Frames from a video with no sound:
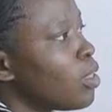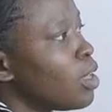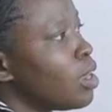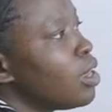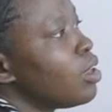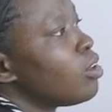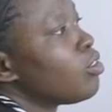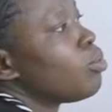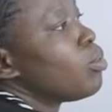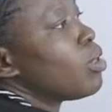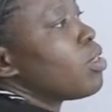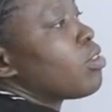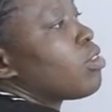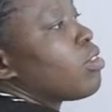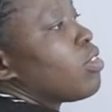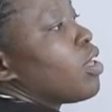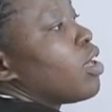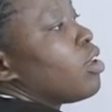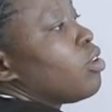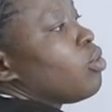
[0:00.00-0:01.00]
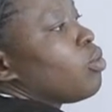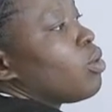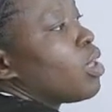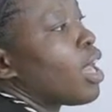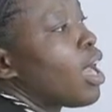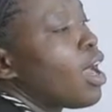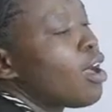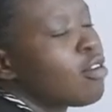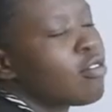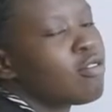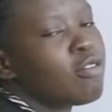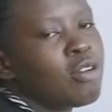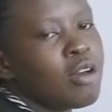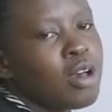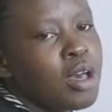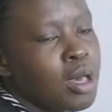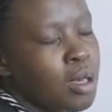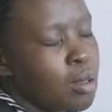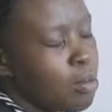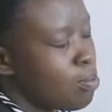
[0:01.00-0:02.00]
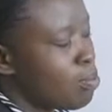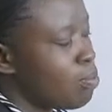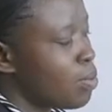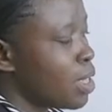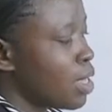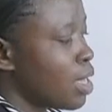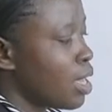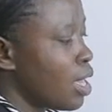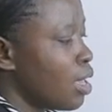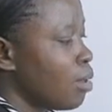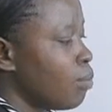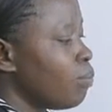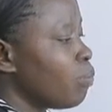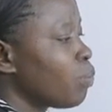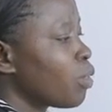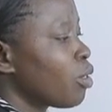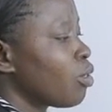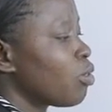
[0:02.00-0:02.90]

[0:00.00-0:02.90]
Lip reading: then it means that we have PM.